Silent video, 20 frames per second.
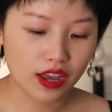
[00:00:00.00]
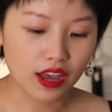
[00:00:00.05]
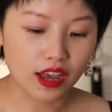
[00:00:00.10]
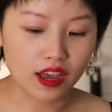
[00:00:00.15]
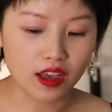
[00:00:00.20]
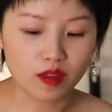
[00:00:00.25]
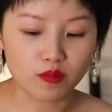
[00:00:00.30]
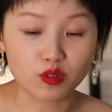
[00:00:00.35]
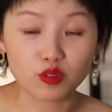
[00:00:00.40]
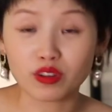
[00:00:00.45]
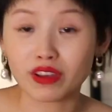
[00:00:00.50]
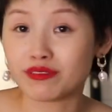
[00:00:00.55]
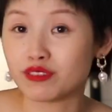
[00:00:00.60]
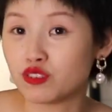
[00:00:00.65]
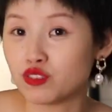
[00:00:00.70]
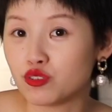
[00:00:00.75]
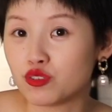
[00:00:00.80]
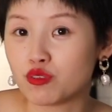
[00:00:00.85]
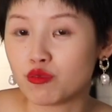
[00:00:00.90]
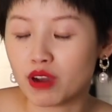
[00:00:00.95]
You don't have to
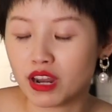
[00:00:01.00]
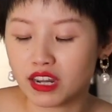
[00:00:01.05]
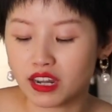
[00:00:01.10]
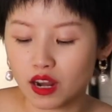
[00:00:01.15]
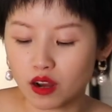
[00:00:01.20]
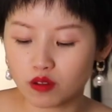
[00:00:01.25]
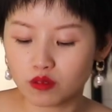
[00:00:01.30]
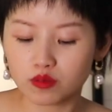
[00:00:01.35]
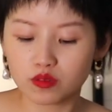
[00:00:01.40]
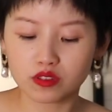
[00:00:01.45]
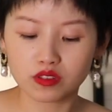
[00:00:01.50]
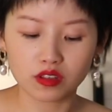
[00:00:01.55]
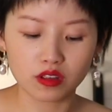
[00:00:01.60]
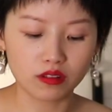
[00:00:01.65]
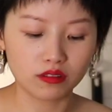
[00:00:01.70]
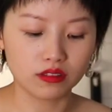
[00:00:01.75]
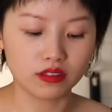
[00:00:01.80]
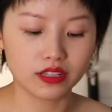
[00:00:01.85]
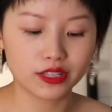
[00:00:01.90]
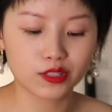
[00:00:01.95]
do it right now.
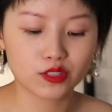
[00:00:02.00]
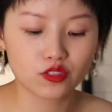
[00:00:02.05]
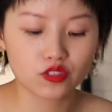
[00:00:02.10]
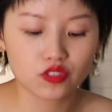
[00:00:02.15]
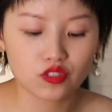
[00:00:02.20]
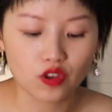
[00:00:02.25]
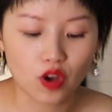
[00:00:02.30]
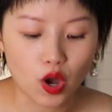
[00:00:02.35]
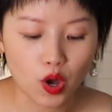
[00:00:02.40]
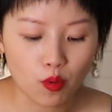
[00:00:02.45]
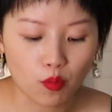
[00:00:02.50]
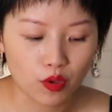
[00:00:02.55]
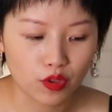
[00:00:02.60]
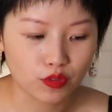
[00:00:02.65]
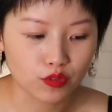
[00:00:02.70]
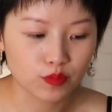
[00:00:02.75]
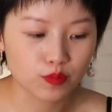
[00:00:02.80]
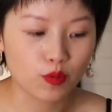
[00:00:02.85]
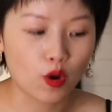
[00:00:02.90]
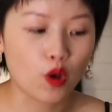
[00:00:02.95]
So let's start
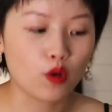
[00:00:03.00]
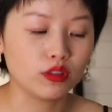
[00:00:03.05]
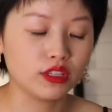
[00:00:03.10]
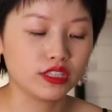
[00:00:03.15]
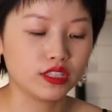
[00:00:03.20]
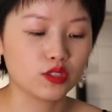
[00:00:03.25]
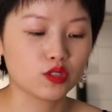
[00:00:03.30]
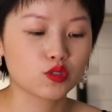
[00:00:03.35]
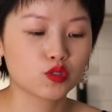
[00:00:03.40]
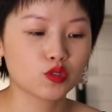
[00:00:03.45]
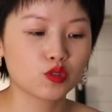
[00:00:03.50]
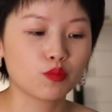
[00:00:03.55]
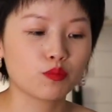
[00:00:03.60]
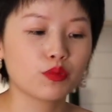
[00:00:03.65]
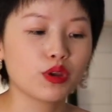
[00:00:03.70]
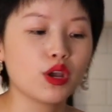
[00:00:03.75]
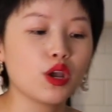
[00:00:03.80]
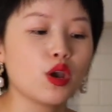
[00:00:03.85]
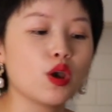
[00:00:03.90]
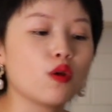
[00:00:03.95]
with boiling the soup.
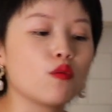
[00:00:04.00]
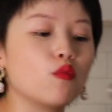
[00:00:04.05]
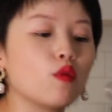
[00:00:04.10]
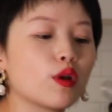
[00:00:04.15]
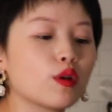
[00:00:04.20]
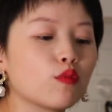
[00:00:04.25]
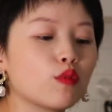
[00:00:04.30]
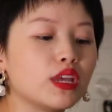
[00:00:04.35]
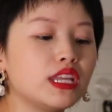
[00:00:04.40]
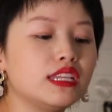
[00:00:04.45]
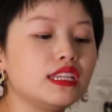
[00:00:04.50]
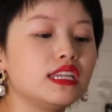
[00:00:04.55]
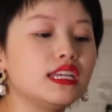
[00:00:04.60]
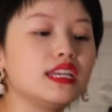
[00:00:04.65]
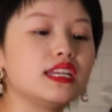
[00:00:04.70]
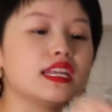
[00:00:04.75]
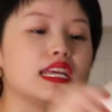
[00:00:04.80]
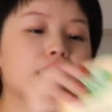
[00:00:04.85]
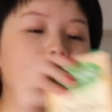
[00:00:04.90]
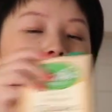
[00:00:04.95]
What we
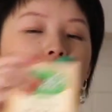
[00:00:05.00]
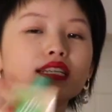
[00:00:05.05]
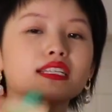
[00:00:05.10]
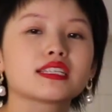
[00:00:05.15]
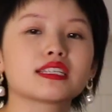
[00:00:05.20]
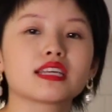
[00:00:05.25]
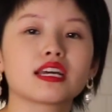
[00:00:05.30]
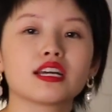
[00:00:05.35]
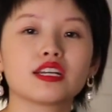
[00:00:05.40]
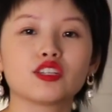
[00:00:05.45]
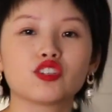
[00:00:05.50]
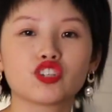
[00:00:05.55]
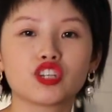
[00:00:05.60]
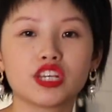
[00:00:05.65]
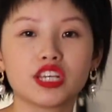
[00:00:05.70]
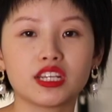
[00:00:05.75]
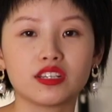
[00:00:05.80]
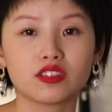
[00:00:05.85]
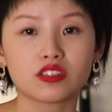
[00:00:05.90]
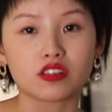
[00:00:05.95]
need is
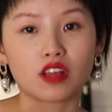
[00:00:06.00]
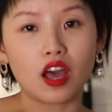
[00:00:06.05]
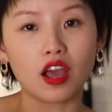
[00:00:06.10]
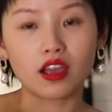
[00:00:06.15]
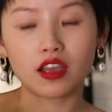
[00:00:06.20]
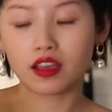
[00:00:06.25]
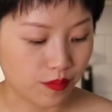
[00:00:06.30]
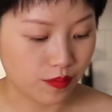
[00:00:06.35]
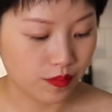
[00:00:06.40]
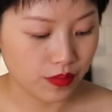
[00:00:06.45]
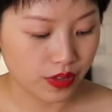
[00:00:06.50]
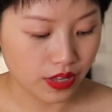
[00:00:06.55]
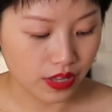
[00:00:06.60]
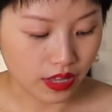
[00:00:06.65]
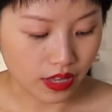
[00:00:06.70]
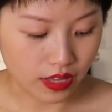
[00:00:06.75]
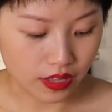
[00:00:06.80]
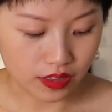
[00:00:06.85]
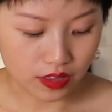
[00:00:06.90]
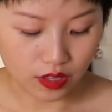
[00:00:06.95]
chicken stock,
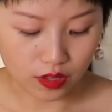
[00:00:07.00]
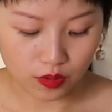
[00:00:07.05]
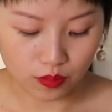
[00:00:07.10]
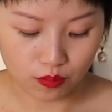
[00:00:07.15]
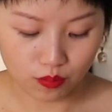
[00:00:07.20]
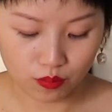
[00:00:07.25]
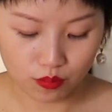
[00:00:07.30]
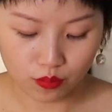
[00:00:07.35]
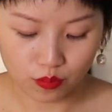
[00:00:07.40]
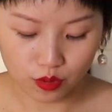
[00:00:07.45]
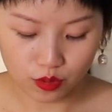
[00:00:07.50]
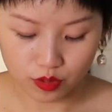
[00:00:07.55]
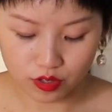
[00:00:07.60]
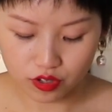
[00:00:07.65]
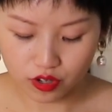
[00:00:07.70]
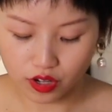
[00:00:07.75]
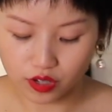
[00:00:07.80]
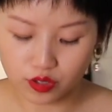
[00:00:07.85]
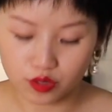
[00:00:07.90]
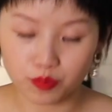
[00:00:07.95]
and then we'll
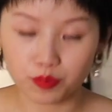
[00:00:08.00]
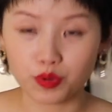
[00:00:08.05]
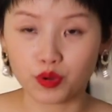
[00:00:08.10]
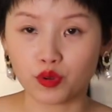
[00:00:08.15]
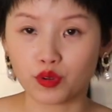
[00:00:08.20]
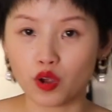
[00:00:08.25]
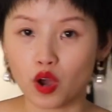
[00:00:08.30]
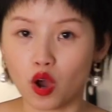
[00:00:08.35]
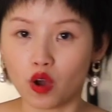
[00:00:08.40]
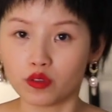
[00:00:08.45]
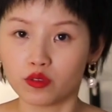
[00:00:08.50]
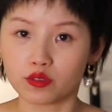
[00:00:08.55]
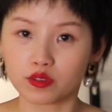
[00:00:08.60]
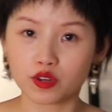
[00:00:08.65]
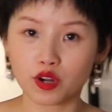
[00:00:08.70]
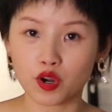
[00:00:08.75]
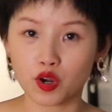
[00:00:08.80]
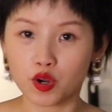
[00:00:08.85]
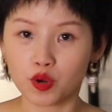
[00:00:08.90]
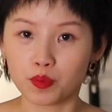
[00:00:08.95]
start to put all
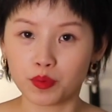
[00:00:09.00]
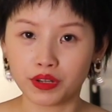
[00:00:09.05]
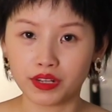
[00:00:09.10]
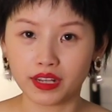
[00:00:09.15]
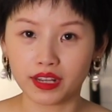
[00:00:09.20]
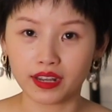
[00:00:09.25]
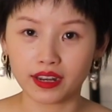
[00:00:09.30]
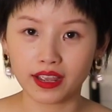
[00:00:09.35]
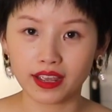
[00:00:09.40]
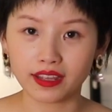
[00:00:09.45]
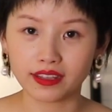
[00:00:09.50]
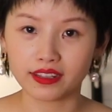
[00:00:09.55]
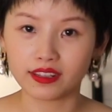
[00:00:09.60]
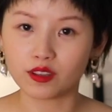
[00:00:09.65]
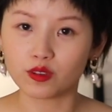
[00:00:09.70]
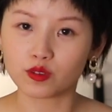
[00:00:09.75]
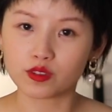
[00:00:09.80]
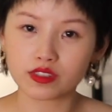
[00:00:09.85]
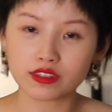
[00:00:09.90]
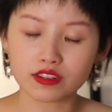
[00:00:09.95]
those herbs in it, and
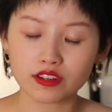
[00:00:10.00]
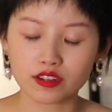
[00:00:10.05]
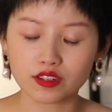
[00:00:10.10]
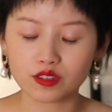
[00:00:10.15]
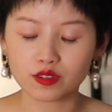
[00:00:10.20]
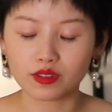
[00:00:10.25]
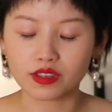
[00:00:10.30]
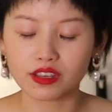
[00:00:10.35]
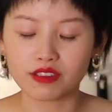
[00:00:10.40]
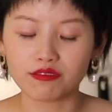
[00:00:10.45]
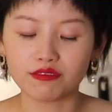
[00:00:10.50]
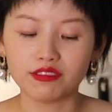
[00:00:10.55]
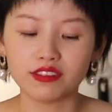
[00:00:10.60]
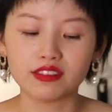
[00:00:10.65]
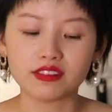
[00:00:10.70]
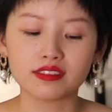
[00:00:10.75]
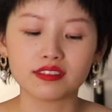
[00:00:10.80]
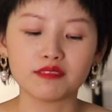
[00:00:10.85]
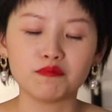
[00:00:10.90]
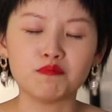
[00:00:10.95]
it will start to give
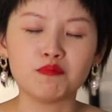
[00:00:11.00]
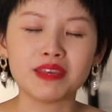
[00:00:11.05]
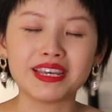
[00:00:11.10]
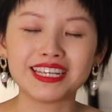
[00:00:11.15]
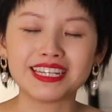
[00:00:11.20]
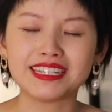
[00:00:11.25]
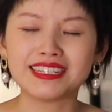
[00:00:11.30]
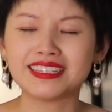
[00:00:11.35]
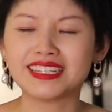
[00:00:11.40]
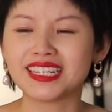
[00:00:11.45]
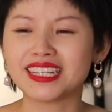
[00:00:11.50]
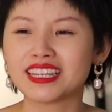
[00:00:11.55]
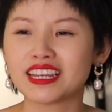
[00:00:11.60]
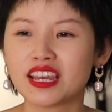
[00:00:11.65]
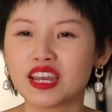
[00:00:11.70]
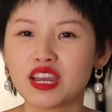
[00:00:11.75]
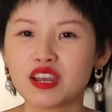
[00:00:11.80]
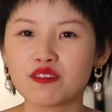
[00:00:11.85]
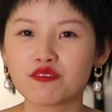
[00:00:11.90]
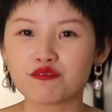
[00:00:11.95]
this amazing,
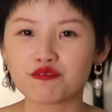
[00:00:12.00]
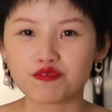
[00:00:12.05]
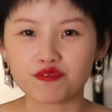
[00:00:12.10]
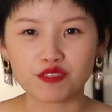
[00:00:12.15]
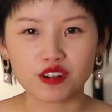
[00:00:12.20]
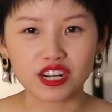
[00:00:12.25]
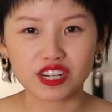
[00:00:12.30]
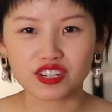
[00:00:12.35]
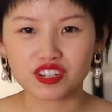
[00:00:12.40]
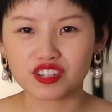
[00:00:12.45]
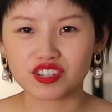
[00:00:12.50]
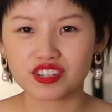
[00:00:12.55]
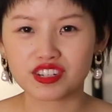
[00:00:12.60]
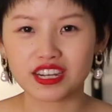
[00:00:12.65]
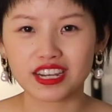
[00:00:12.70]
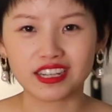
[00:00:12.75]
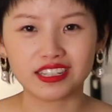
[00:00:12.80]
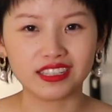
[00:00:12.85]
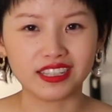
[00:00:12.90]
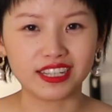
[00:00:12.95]
fresh
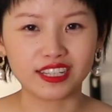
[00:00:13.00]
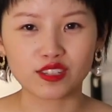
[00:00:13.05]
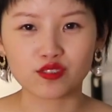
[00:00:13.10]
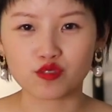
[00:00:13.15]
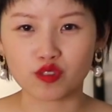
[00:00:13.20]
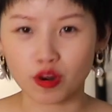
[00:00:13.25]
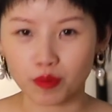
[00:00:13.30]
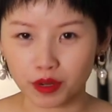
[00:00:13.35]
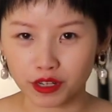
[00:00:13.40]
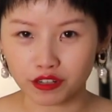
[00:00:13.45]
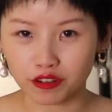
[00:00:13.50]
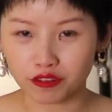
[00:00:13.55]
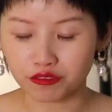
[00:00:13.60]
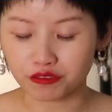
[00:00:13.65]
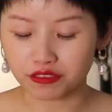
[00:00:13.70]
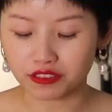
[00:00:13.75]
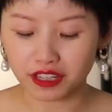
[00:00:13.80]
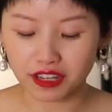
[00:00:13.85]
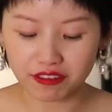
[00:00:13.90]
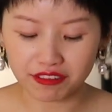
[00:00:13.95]
and like tropical
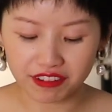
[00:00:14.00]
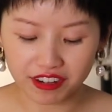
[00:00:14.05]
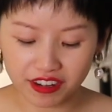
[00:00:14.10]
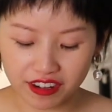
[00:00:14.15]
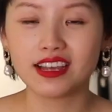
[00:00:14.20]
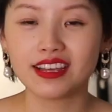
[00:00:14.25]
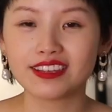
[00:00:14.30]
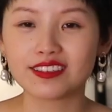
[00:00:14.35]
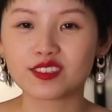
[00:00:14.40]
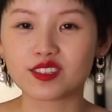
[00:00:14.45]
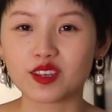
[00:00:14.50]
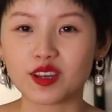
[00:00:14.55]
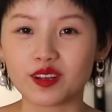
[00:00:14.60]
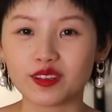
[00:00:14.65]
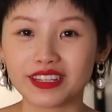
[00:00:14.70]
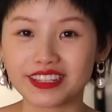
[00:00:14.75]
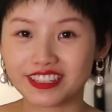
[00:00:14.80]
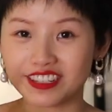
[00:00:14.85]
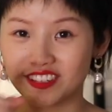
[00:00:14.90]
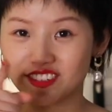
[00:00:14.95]
flavor. So
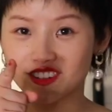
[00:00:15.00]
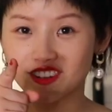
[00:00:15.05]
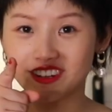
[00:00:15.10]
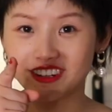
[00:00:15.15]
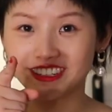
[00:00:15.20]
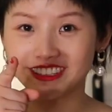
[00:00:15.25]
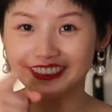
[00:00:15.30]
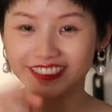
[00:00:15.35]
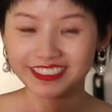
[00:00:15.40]
let's get started.